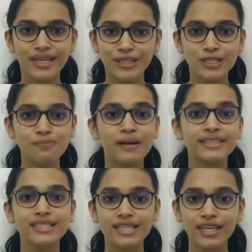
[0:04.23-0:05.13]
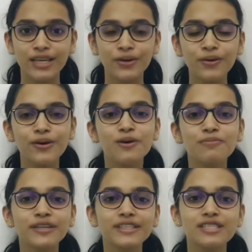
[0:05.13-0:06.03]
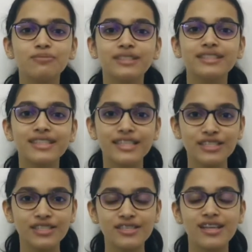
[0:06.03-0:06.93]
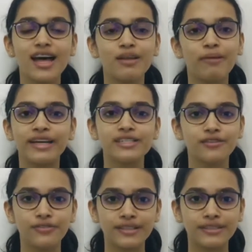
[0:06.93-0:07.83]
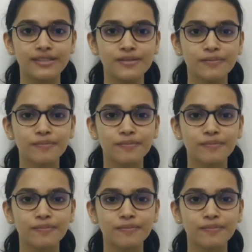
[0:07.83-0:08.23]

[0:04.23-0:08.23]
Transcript: respected CEO, principal, teachers, and my dear friends.